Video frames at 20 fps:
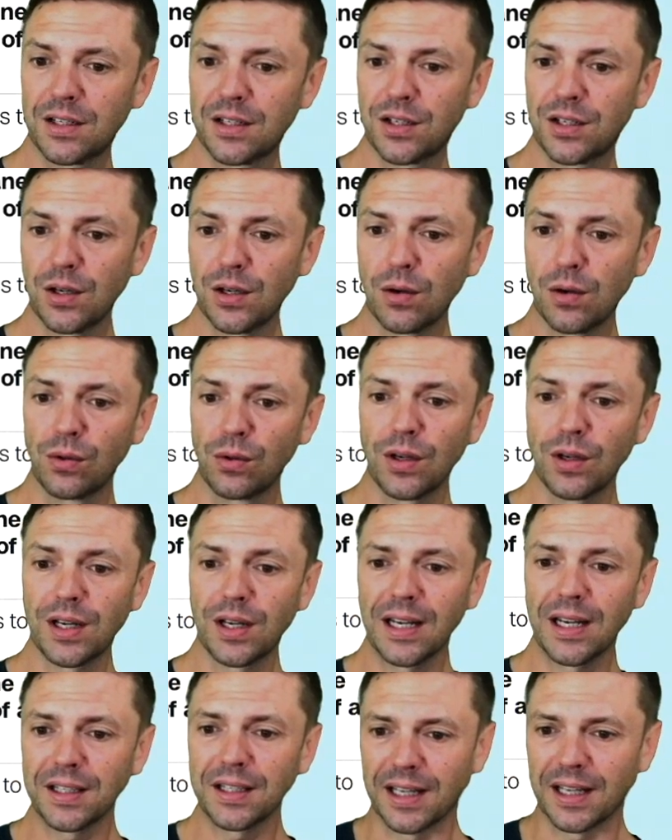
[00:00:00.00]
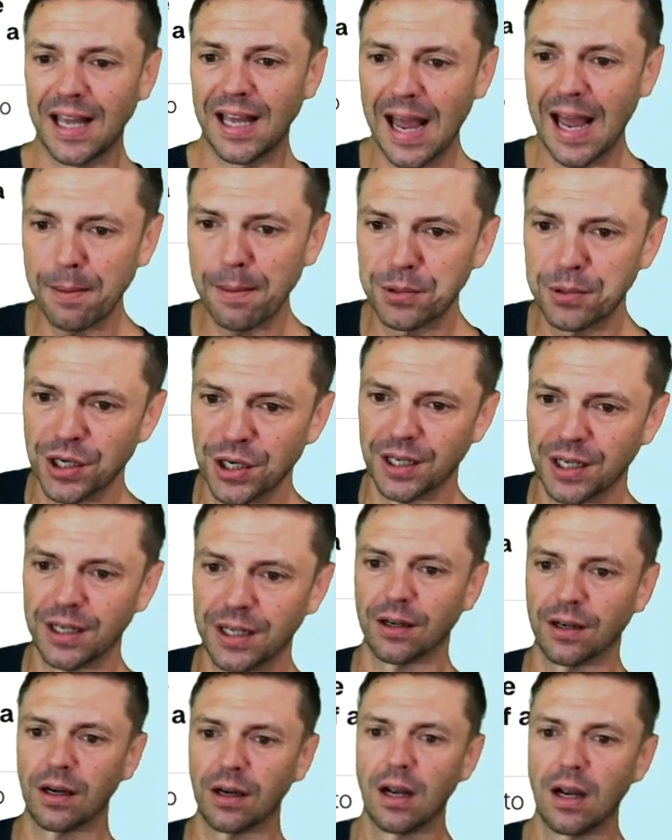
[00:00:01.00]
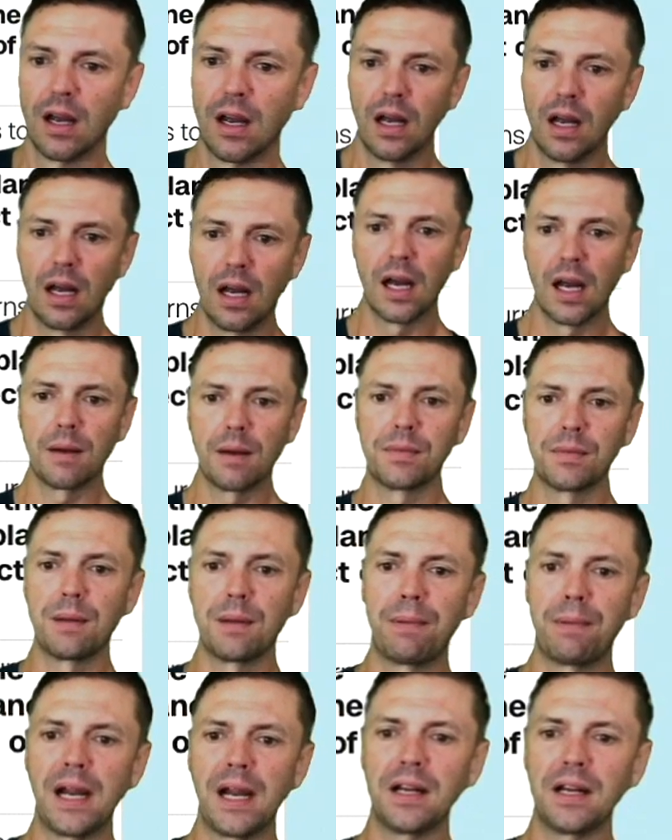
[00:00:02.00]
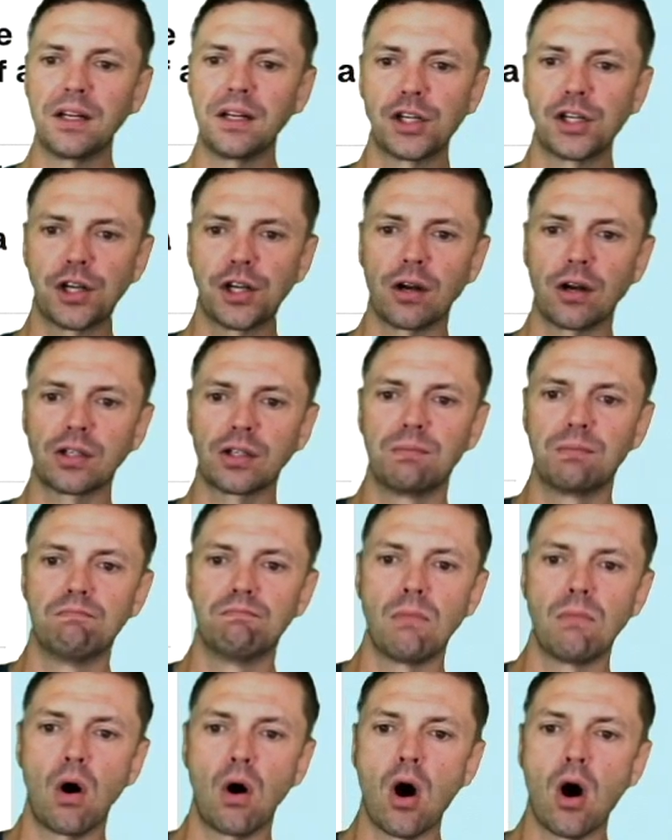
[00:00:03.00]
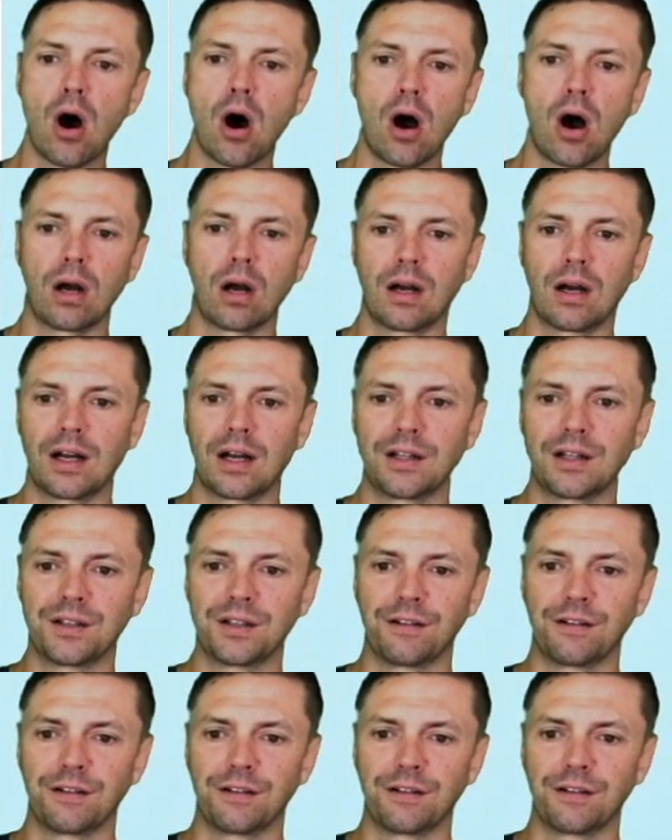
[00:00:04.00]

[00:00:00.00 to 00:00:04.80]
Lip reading: so, looking at the caption here, they painted a shark's maw on their